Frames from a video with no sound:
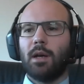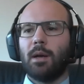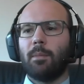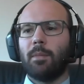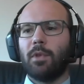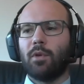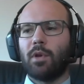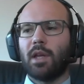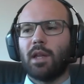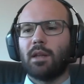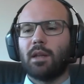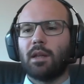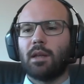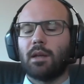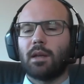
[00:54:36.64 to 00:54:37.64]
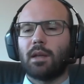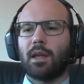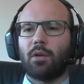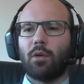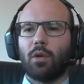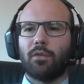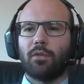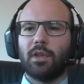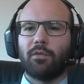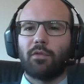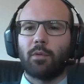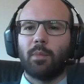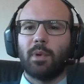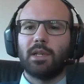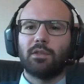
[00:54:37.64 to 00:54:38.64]
You can get all of the
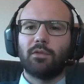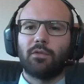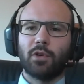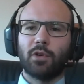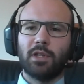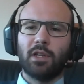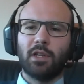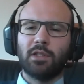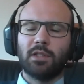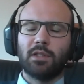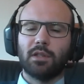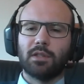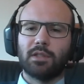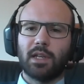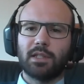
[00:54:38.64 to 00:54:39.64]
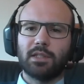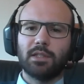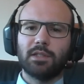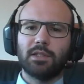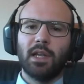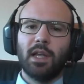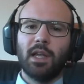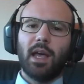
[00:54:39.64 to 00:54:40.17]
information for the digital sessions